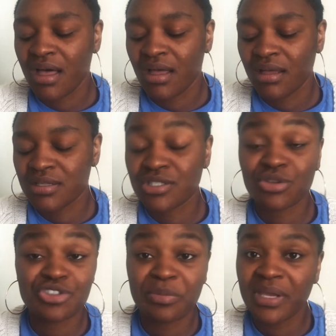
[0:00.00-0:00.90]

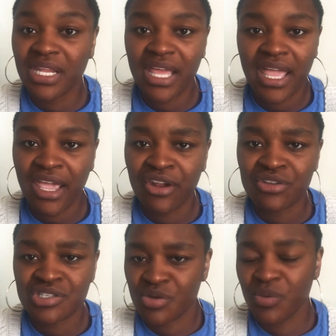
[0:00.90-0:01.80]
social media
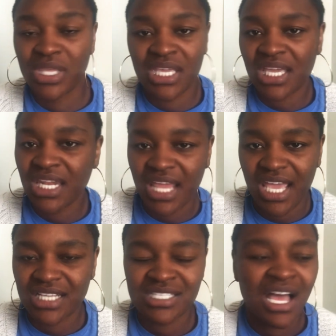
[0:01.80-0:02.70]
handles, so we can
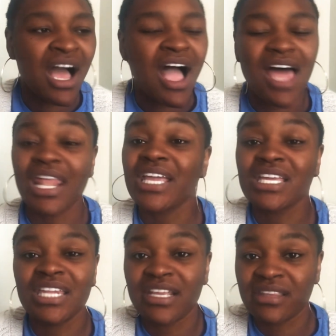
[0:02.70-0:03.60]
connect. I like
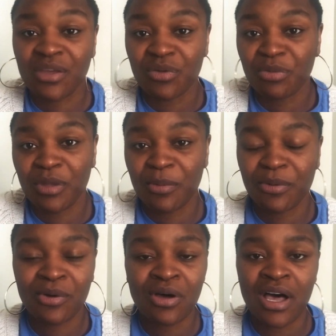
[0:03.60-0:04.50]
connecting with
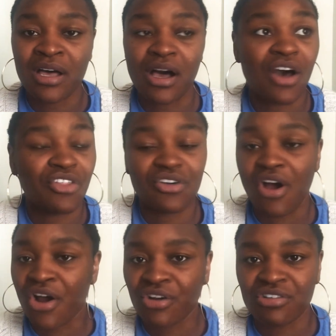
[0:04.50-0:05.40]
people, other
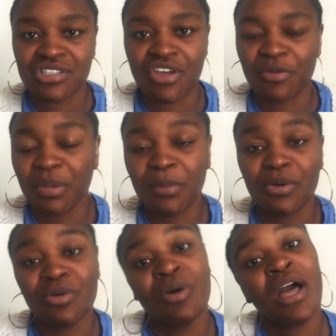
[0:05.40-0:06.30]
gardeners, other people
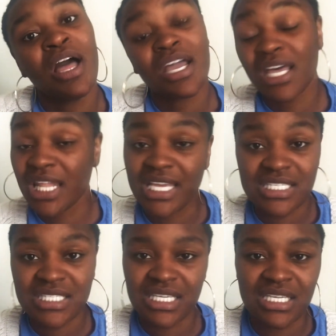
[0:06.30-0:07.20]
who collect
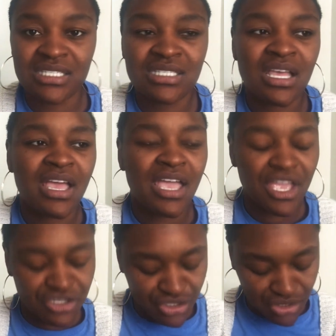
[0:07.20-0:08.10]
seeds,
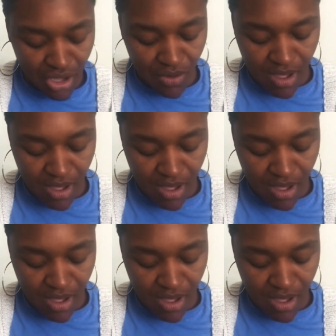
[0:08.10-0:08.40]
and so